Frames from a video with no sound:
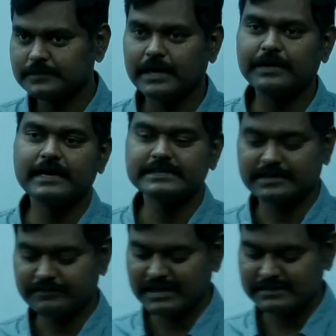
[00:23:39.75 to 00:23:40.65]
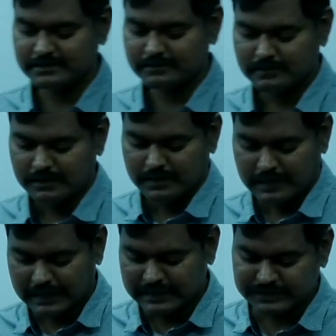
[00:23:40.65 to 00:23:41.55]
education wise,
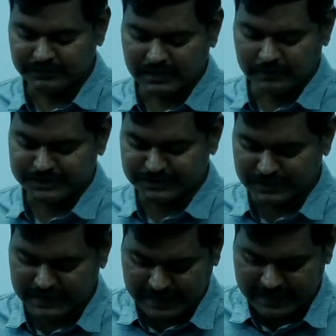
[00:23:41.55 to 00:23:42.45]
and next one comes to the